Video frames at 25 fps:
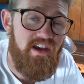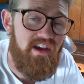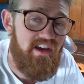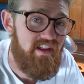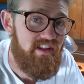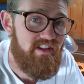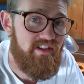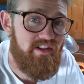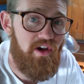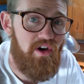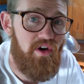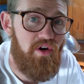
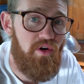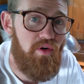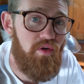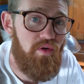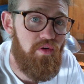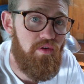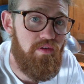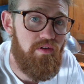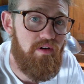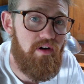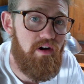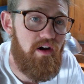
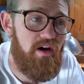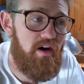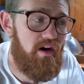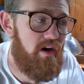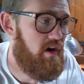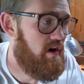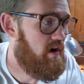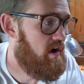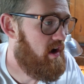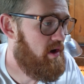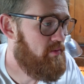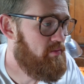So,
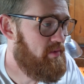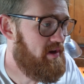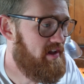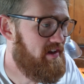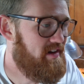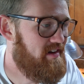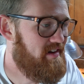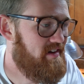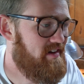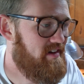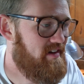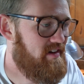I
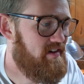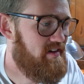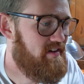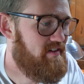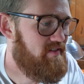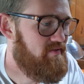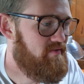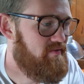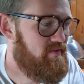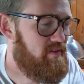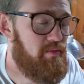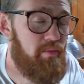mean,
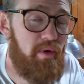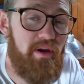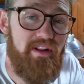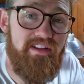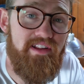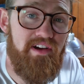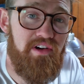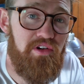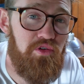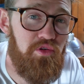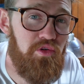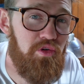it might
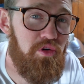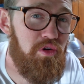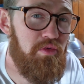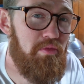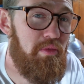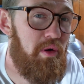sound cruel,